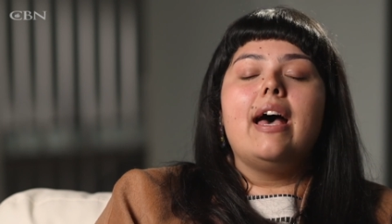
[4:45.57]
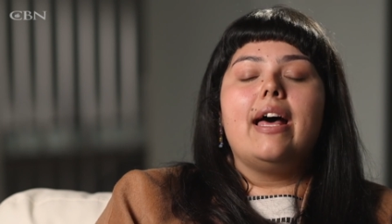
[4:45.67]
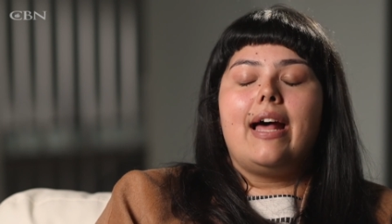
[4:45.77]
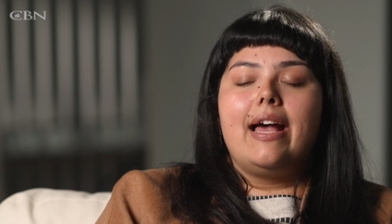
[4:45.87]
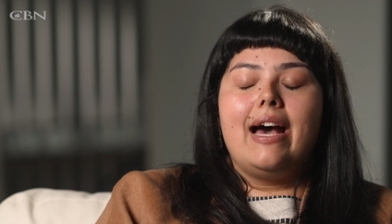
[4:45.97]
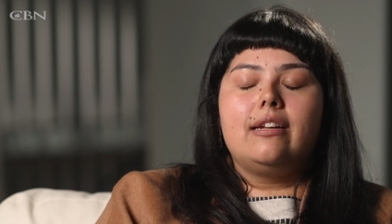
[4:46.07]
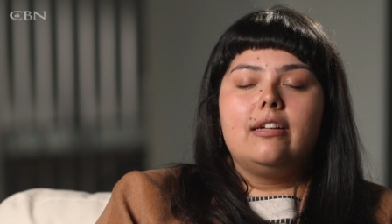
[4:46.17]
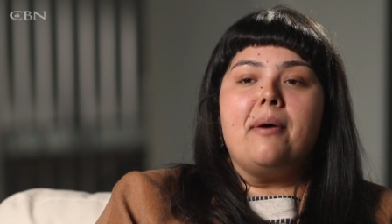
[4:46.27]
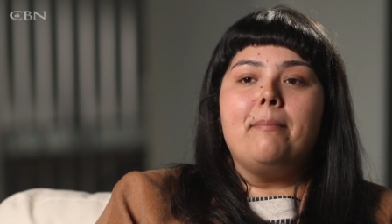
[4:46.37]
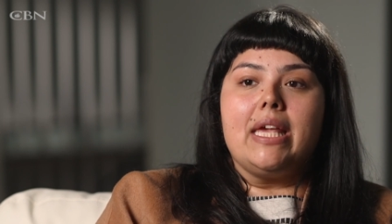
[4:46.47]
and I had
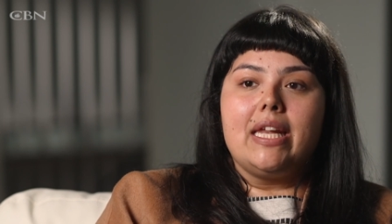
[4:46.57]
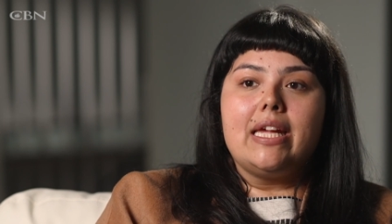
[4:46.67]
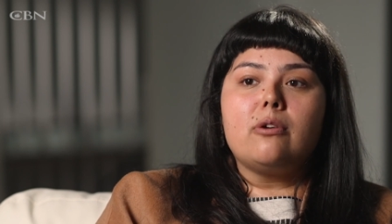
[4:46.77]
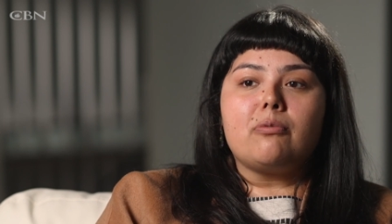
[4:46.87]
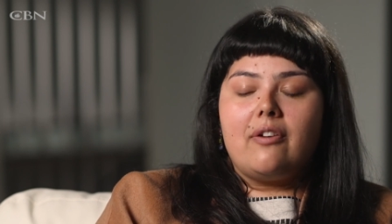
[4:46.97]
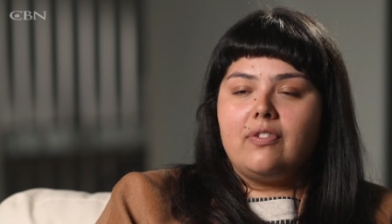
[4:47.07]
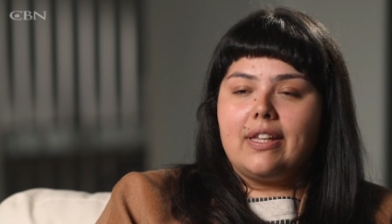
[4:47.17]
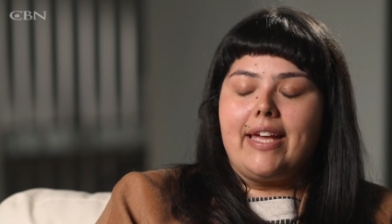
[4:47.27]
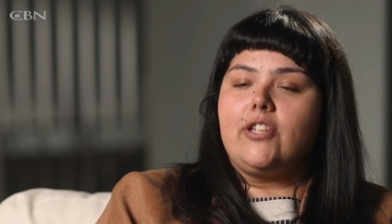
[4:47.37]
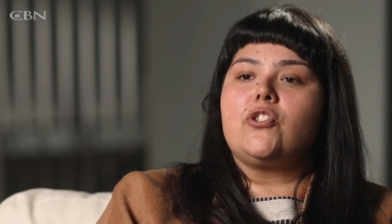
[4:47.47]
an immediate
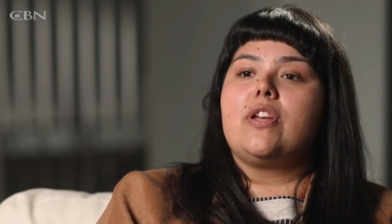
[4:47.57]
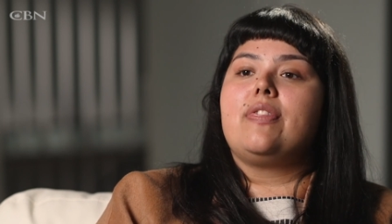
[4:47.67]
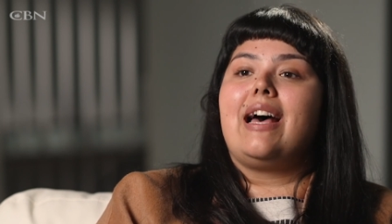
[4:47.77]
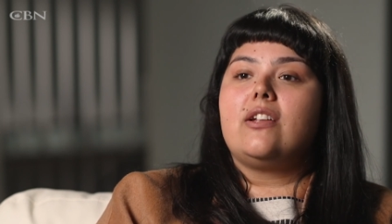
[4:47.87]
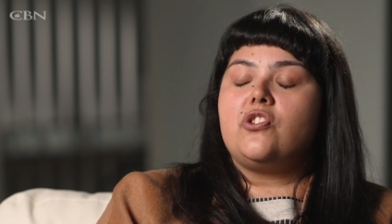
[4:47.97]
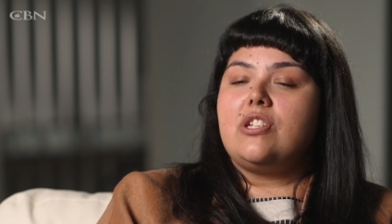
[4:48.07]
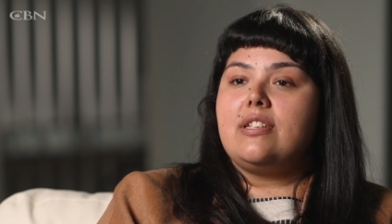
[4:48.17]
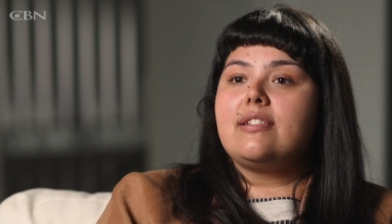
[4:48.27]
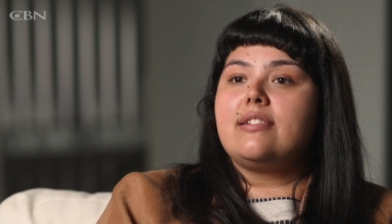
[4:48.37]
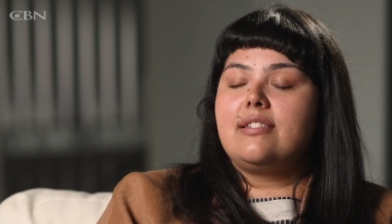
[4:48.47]
revelation that
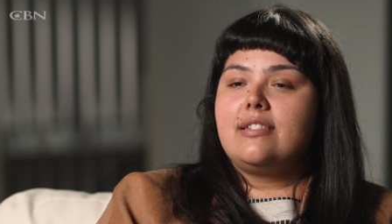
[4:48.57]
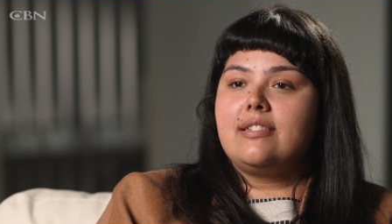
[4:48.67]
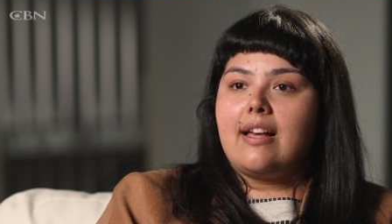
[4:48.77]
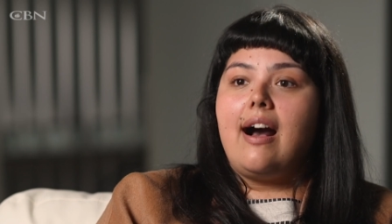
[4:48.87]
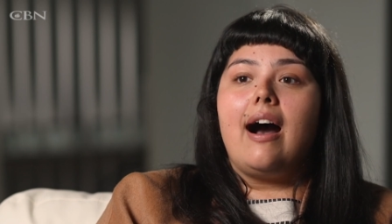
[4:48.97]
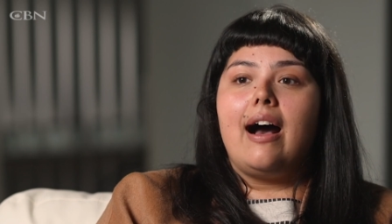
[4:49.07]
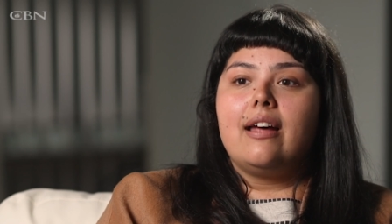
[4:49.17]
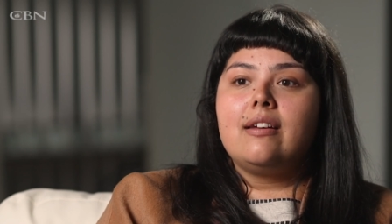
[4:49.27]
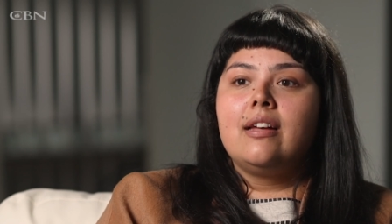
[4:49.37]
Jesus is God,